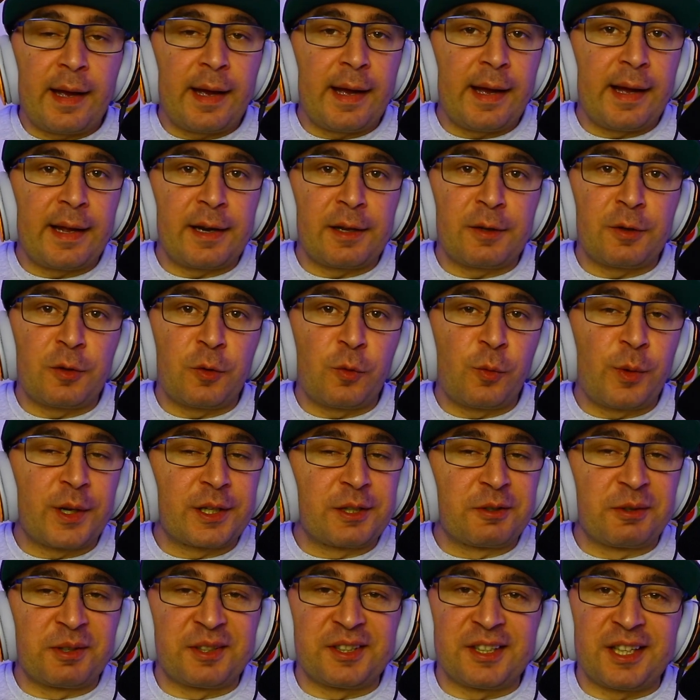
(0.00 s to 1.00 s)
I don't know what
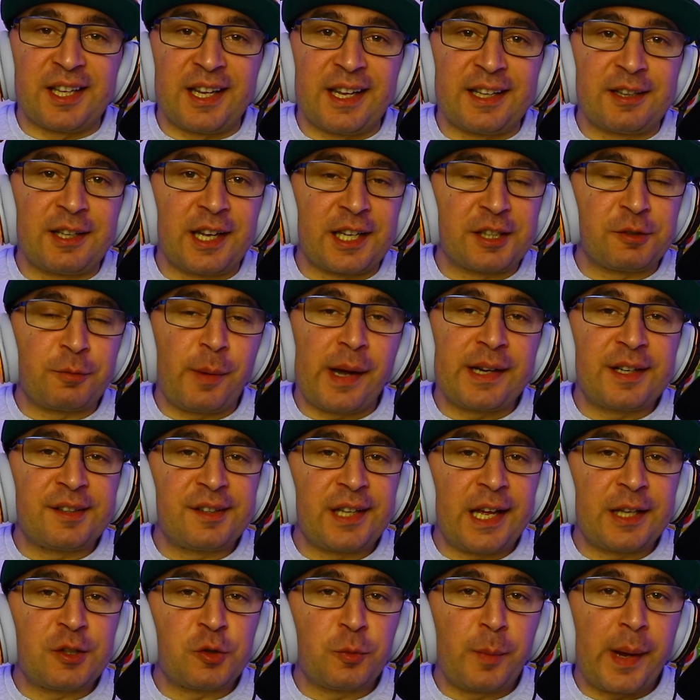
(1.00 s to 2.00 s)
to say. That's why I
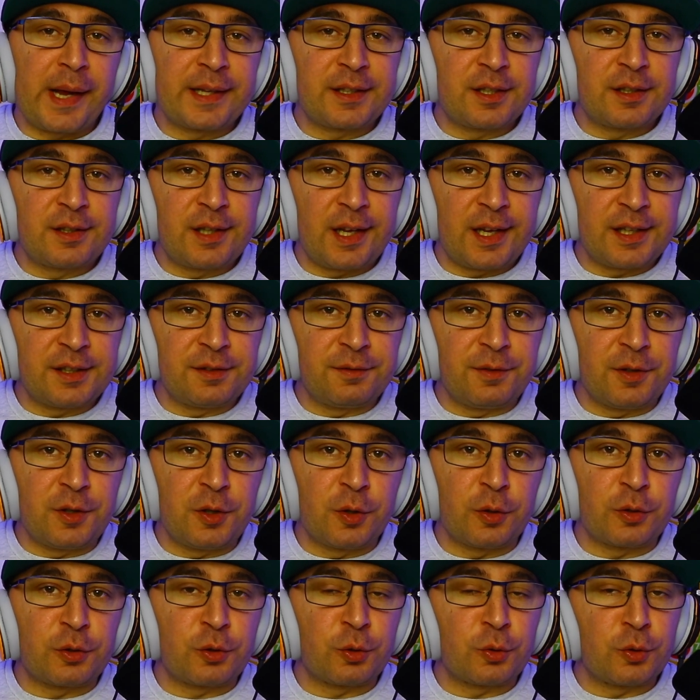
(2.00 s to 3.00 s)
decided to make today's
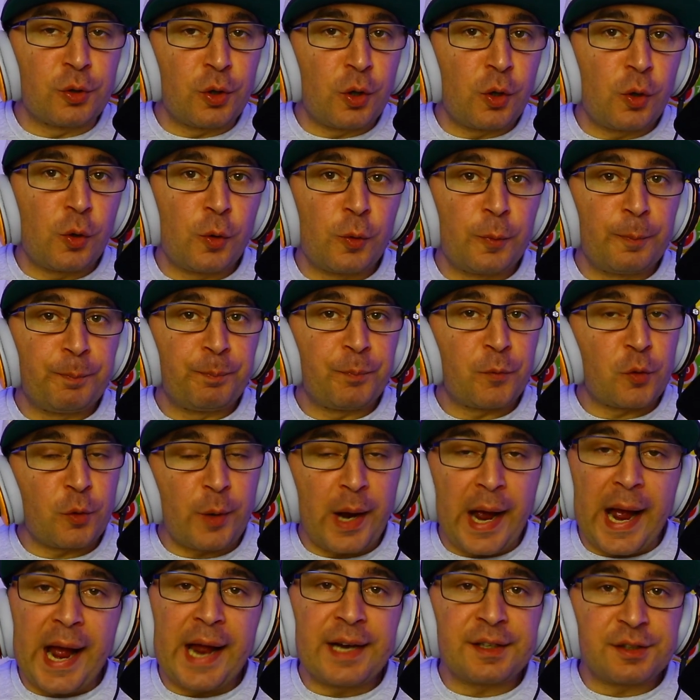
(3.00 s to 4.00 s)
video to
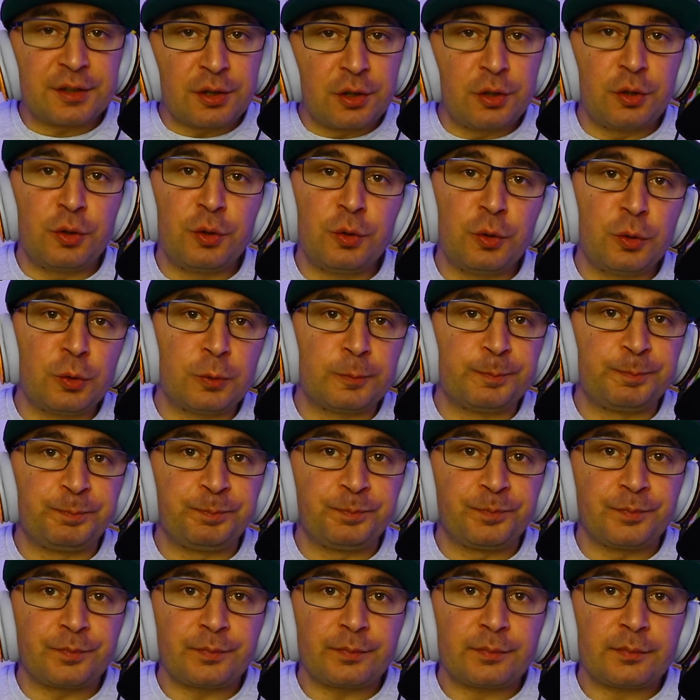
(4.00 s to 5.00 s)
ask you,
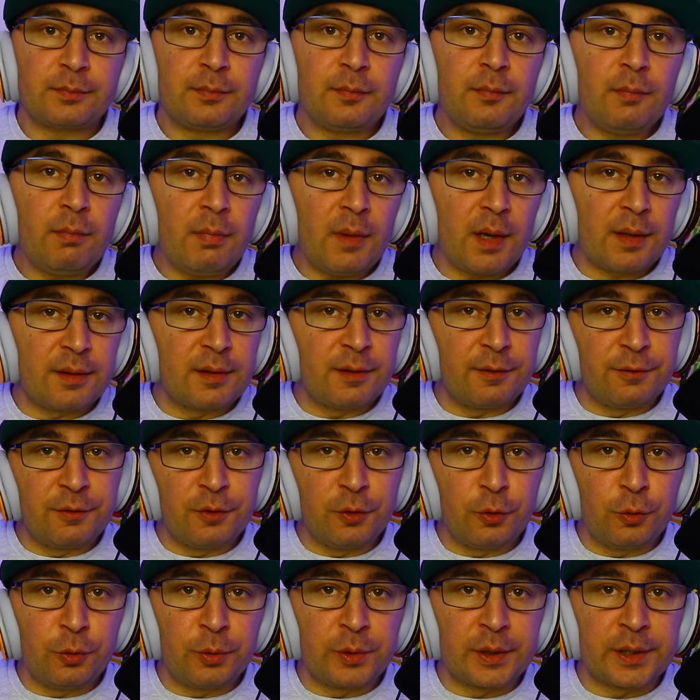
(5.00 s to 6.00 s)
the
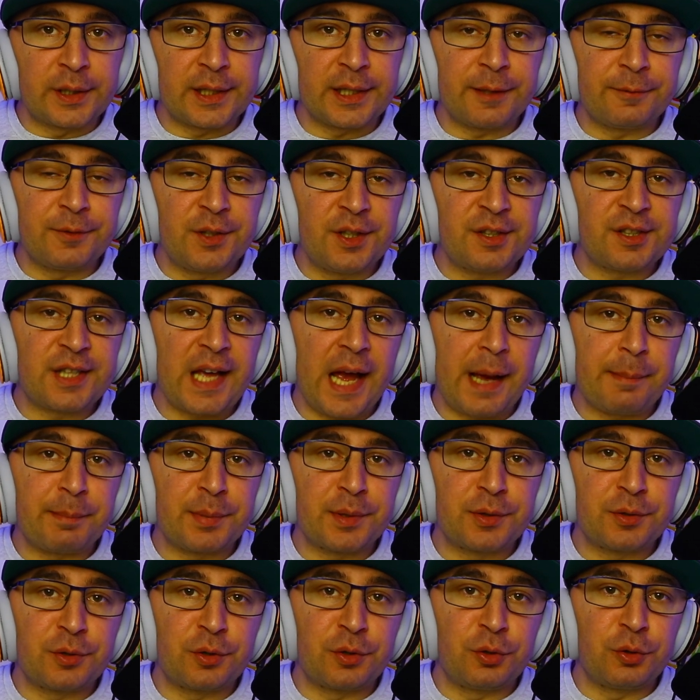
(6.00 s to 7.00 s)
viewer, if this
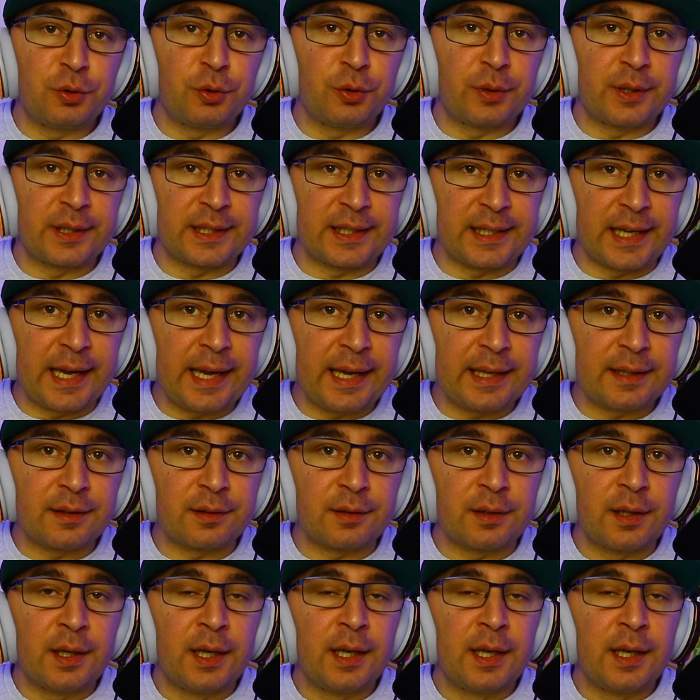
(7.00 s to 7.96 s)
happened to you again,